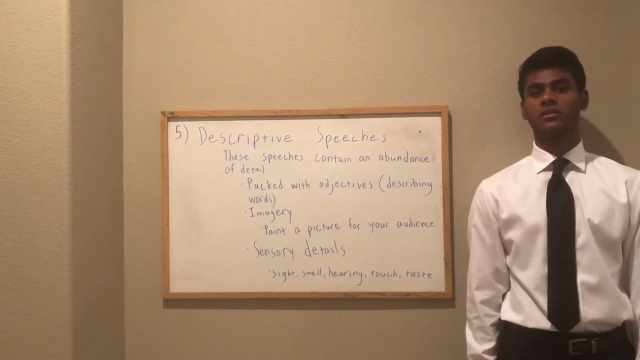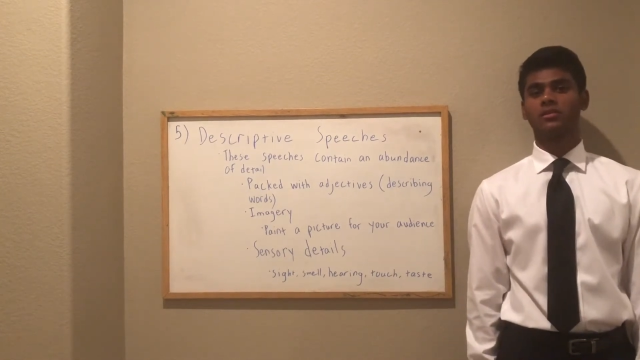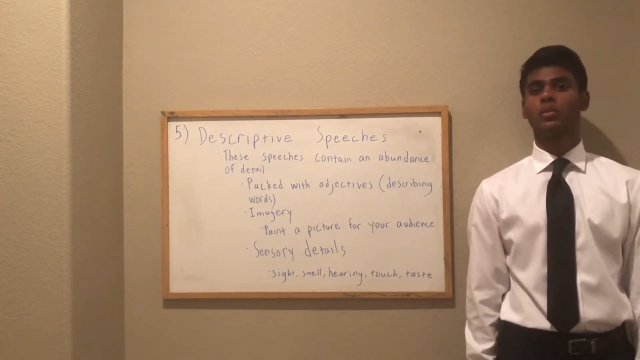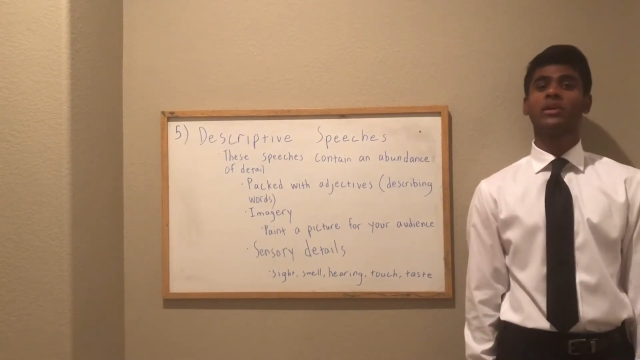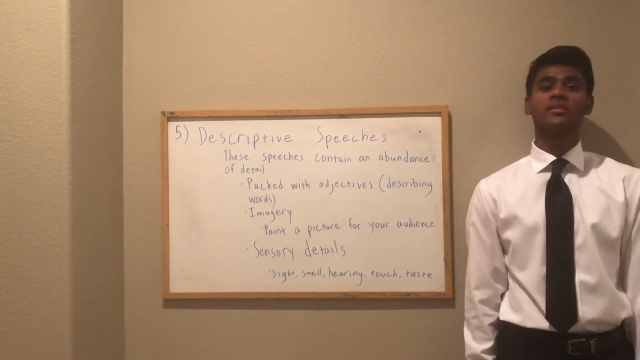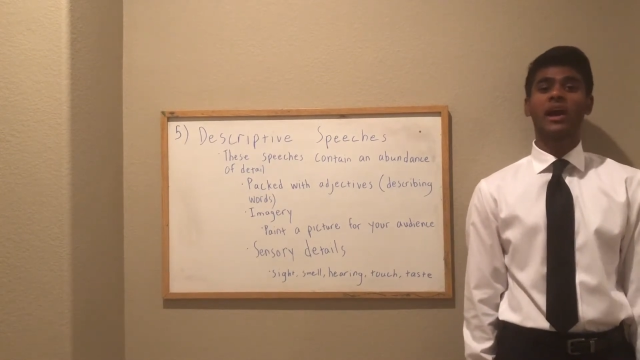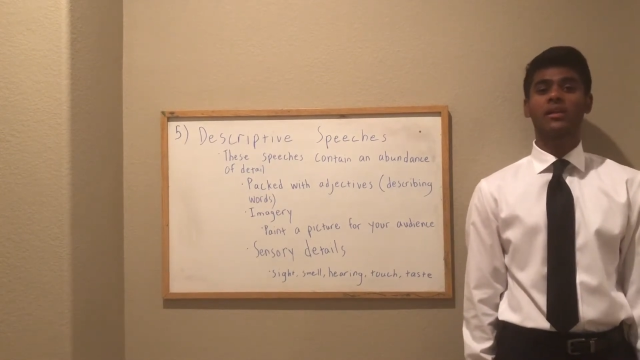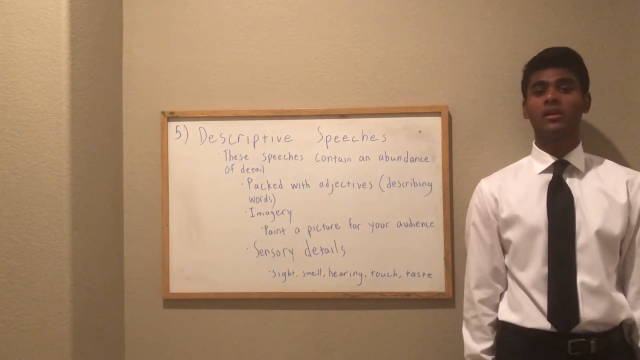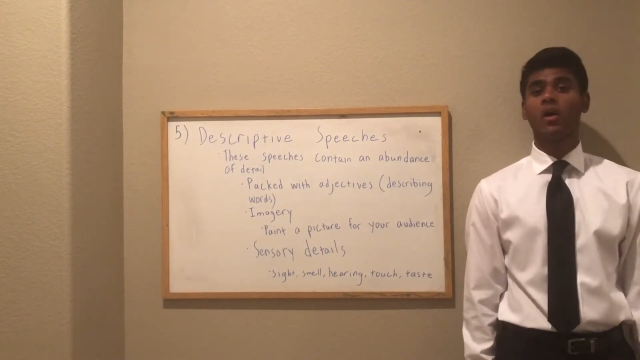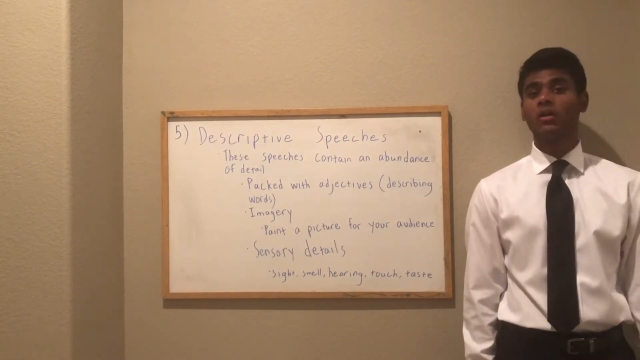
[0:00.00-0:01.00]
So what
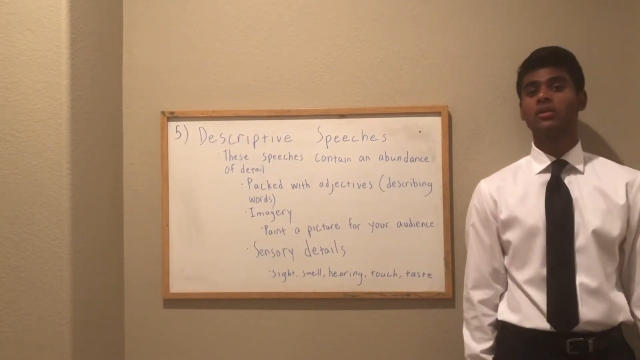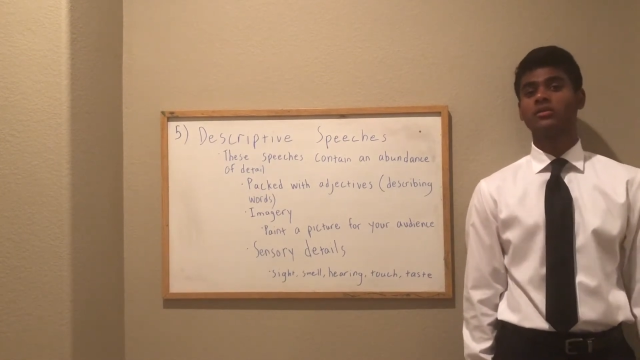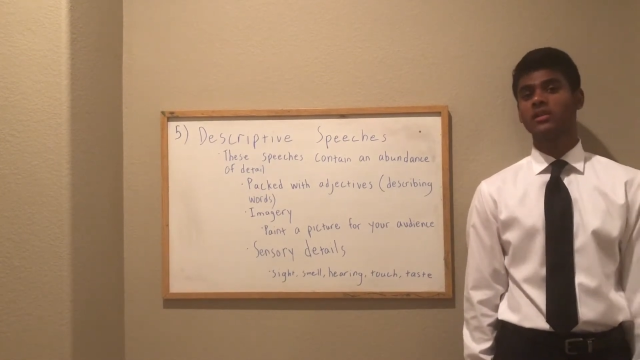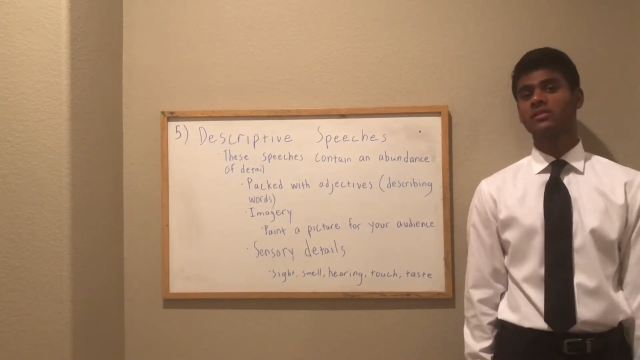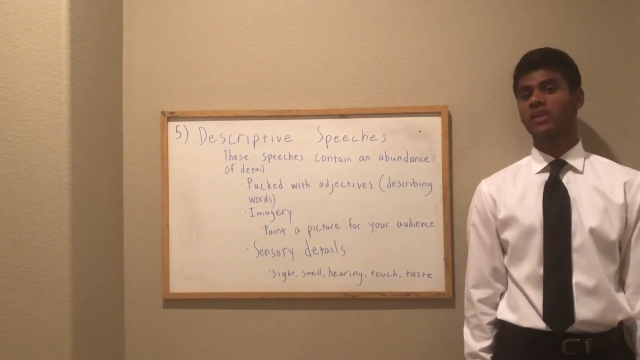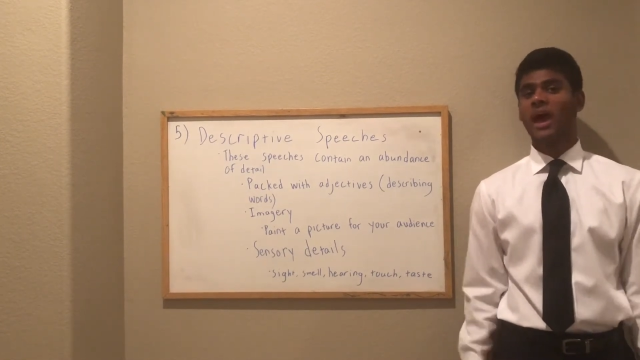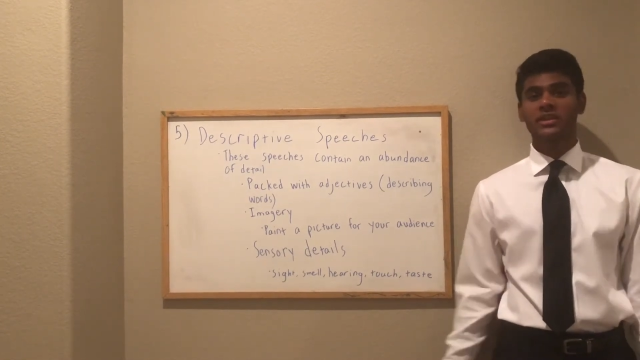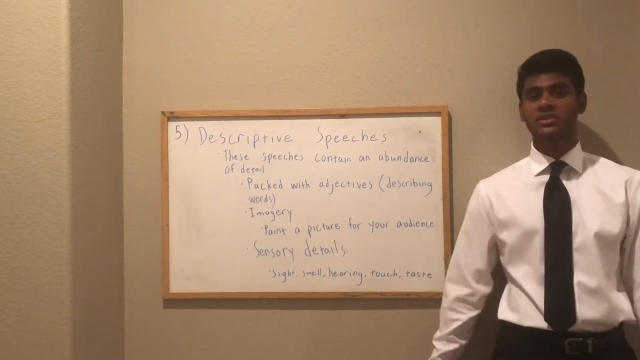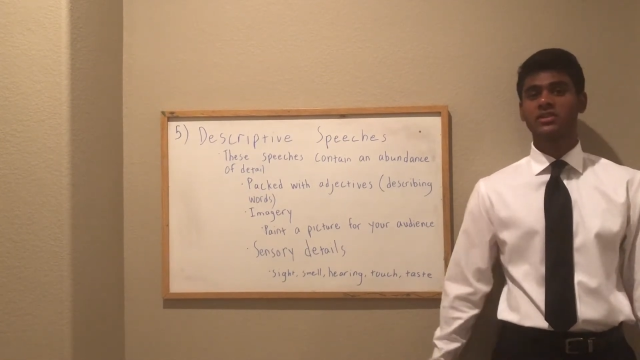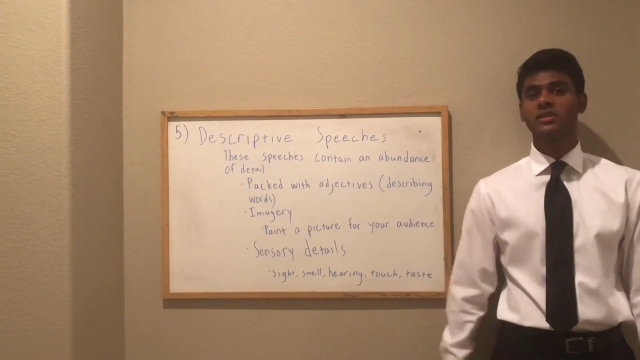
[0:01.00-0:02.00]
exactly are those things?
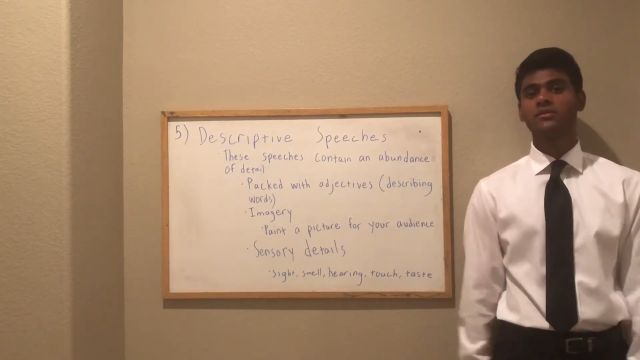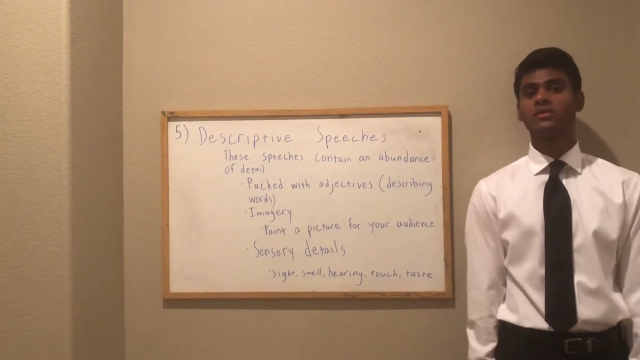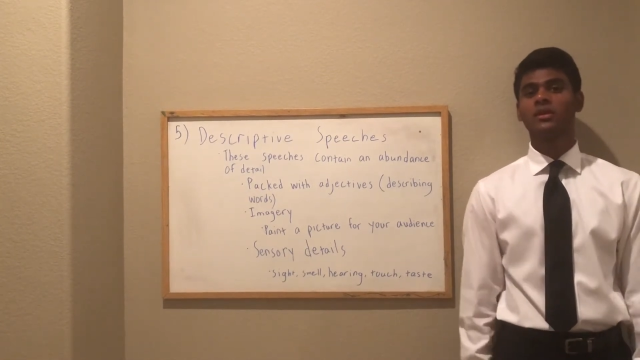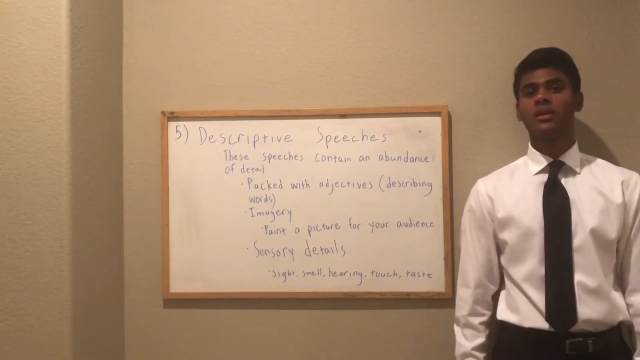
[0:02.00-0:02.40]
Adjectives